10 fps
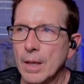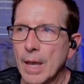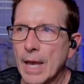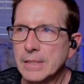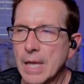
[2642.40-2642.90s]

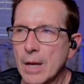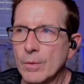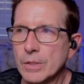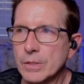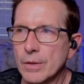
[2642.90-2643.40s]
as I
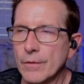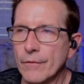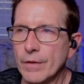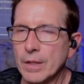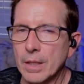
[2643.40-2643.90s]
was
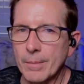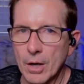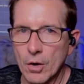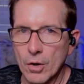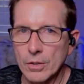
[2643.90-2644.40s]
feeling my
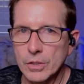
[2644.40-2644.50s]
heart